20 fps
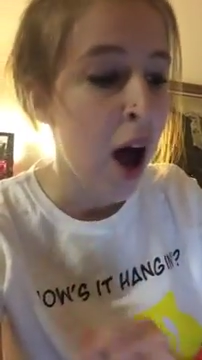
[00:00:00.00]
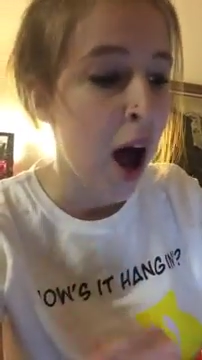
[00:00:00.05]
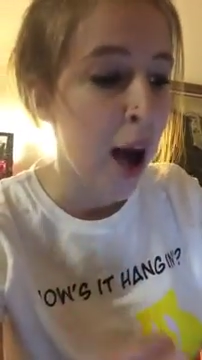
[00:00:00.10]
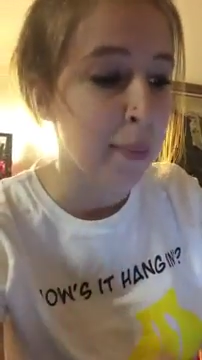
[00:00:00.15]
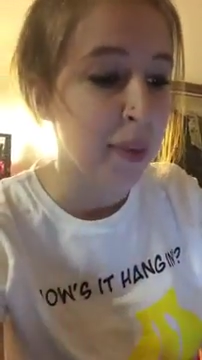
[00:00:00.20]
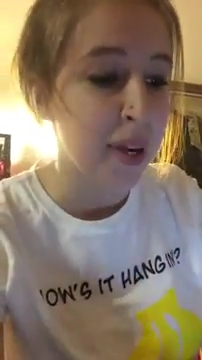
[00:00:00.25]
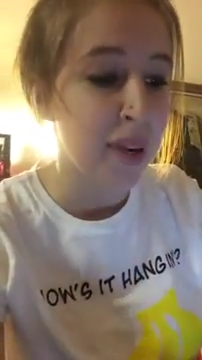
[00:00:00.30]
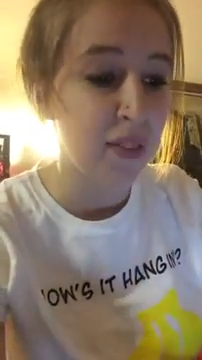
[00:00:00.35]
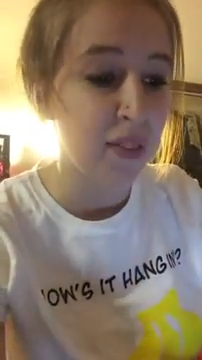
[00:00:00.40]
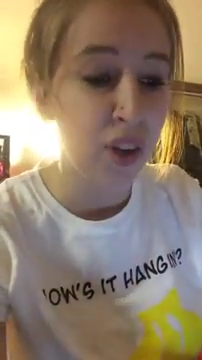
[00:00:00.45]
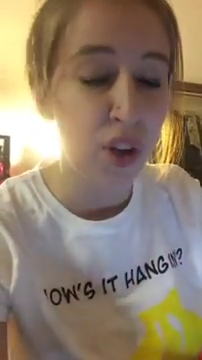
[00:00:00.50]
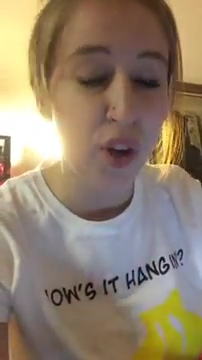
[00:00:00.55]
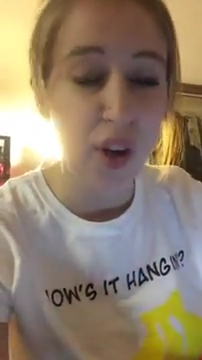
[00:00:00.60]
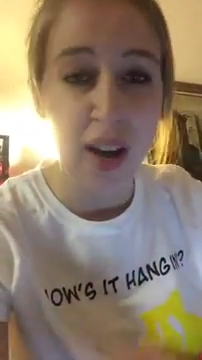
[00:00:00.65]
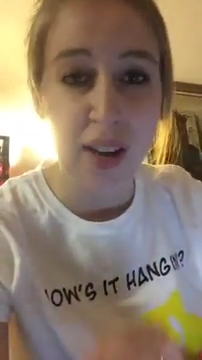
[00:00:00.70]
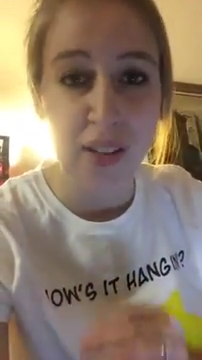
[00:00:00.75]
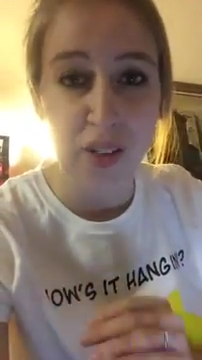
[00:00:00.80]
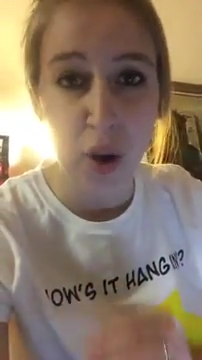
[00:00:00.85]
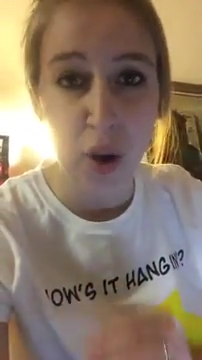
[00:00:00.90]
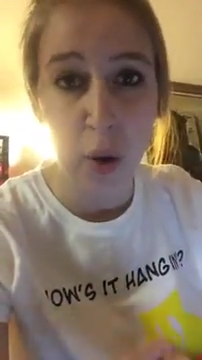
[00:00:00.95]
I'm giving you
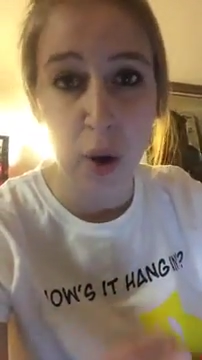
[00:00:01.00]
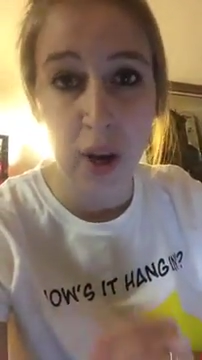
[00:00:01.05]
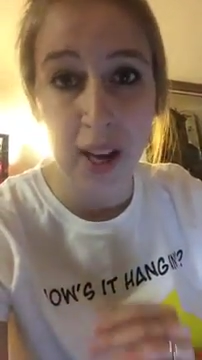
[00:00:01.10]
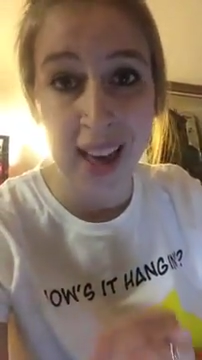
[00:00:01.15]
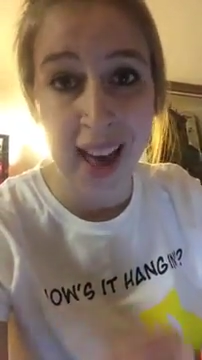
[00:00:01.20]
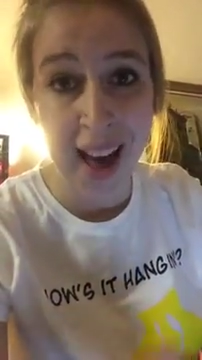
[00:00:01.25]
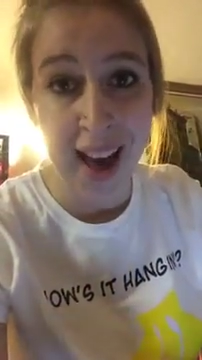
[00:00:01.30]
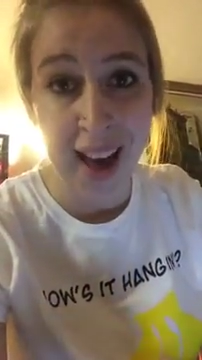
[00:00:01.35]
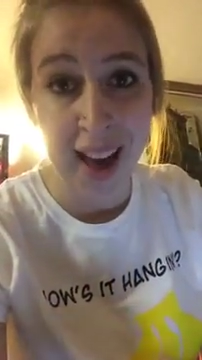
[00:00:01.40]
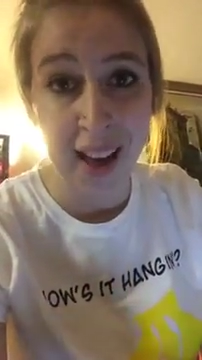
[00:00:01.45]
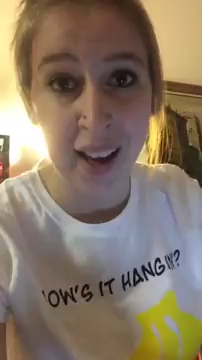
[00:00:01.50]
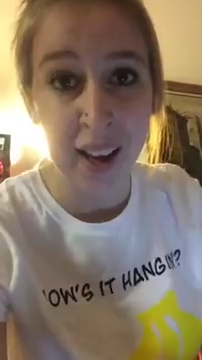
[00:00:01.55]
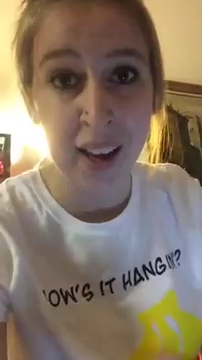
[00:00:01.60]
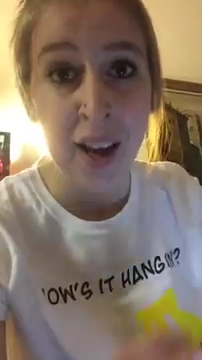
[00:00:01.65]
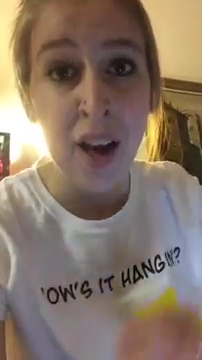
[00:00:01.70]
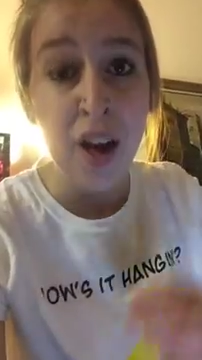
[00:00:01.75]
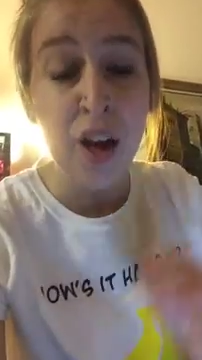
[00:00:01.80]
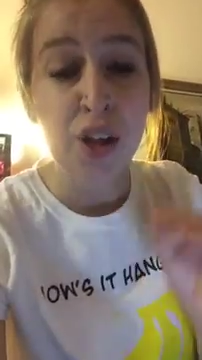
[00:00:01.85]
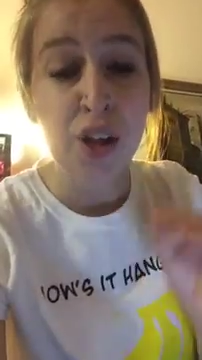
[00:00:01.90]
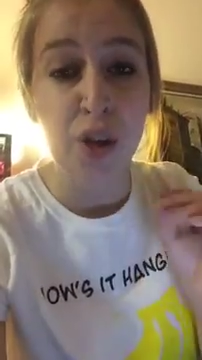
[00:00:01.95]
guys a quick hack
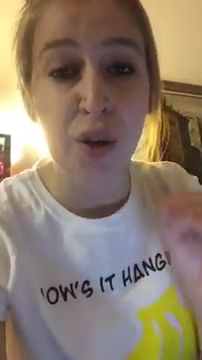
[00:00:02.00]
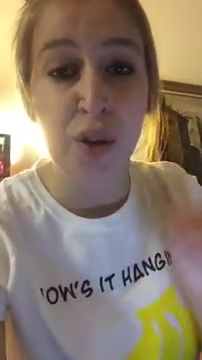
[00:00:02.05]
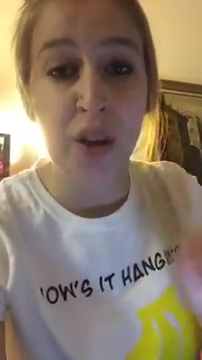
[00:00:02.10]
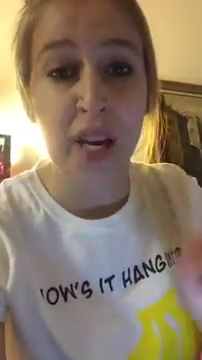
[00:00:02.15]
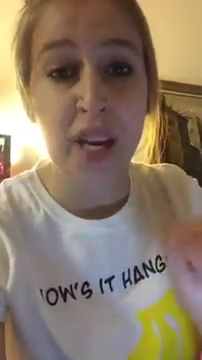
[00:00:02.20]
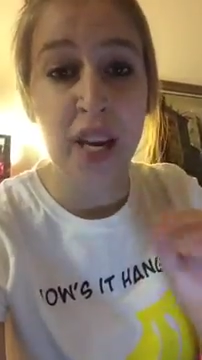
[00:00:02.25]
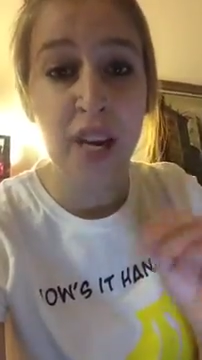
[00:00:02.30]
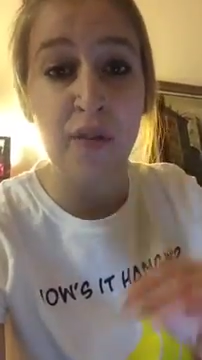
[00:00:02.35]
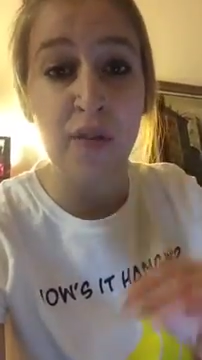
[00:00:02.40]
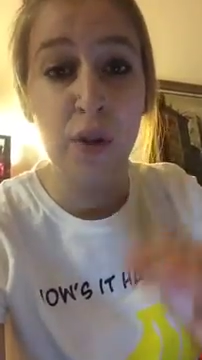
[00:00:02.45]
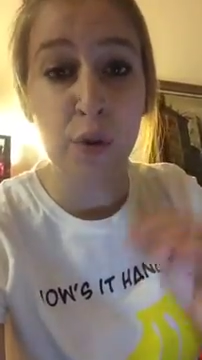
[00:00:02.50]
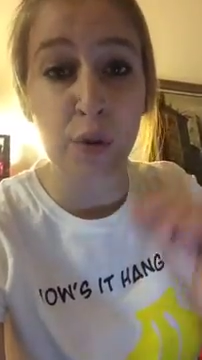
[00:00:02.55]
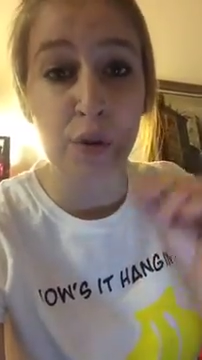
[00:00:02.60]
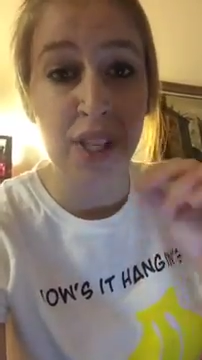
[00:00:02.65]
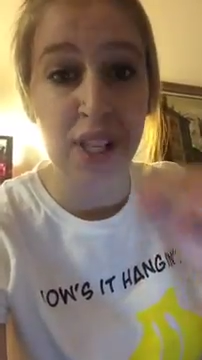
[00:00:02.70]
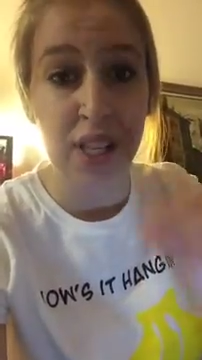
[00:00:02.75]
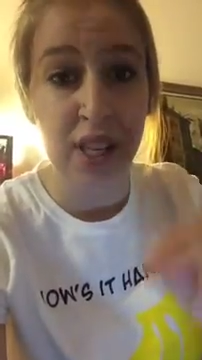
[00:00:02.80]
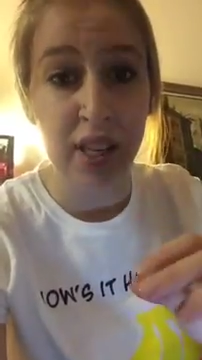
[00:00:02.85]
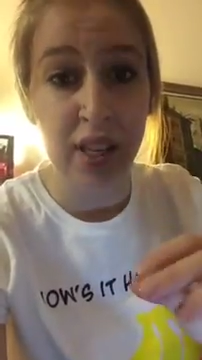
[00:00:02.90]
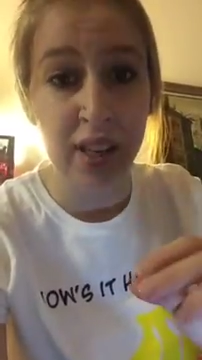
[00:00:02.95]
so that if you
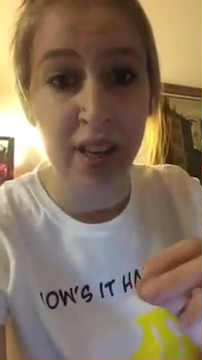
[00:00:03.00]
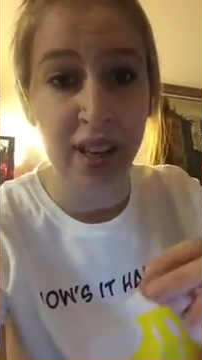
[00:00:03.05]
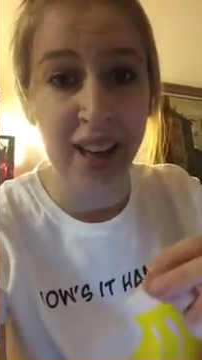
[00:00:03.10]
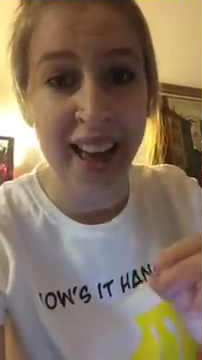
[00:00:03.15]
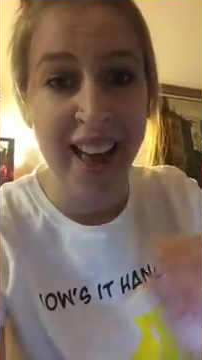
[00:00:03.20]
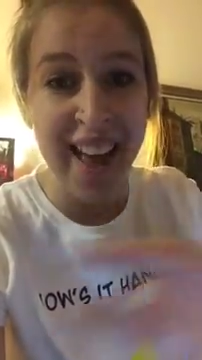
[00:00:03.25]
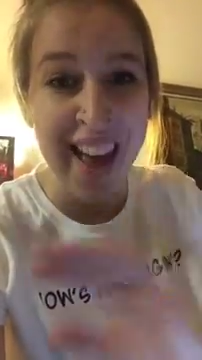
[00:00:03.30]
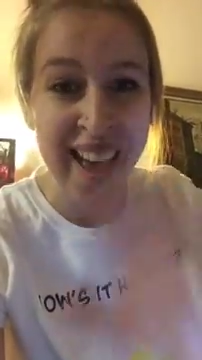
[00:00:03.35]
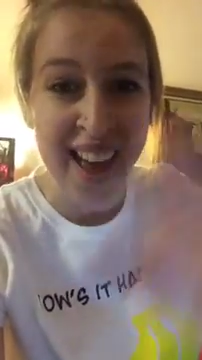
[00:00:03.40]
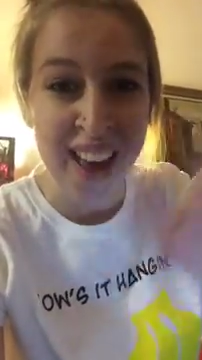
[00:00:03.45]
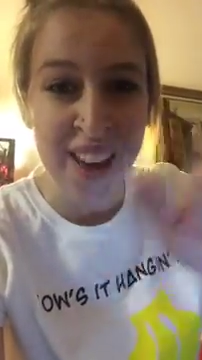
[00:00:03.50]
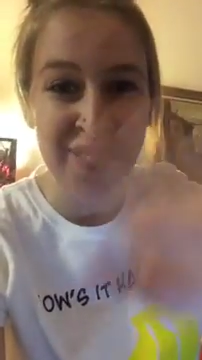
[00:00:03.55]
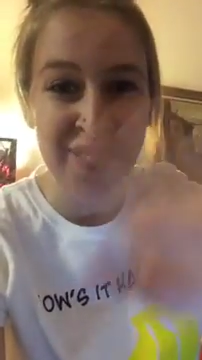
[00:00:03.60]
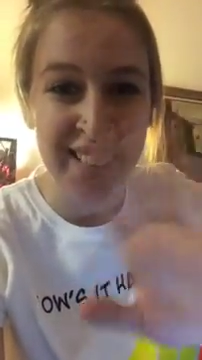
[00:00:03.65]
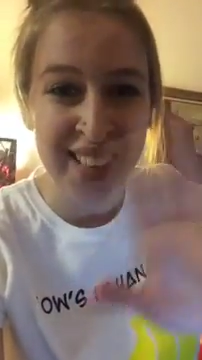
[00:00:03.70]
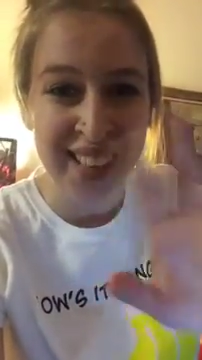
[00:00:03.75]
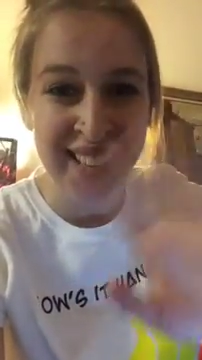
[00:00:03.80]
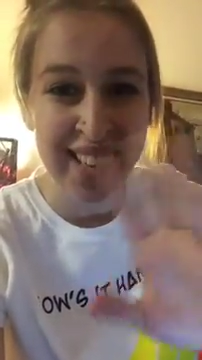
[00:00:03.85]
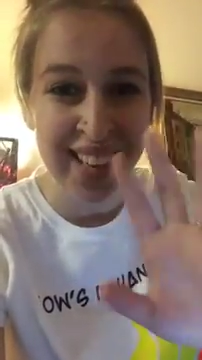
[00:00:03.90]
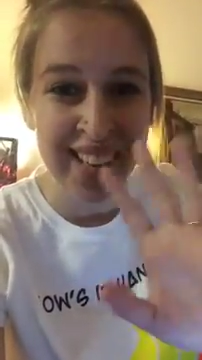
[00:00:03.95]
did, hey
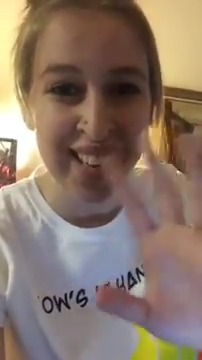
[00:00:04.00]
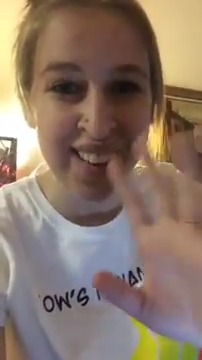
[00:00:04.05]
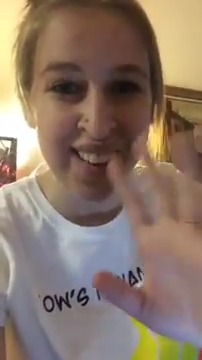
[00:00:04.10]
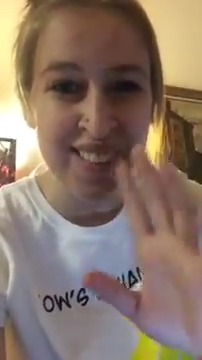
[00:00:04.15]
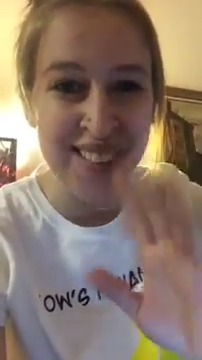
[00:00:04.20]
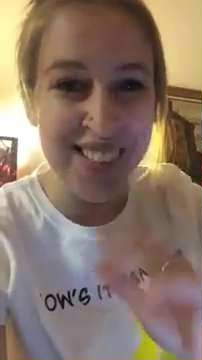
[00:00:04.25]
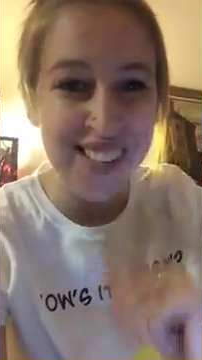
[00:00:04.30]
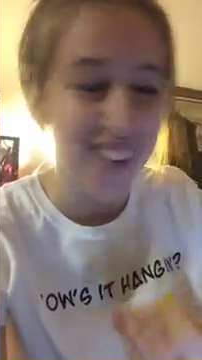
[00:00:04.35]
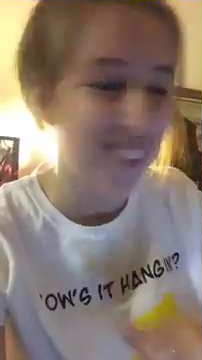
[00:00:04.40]
Vicky, what's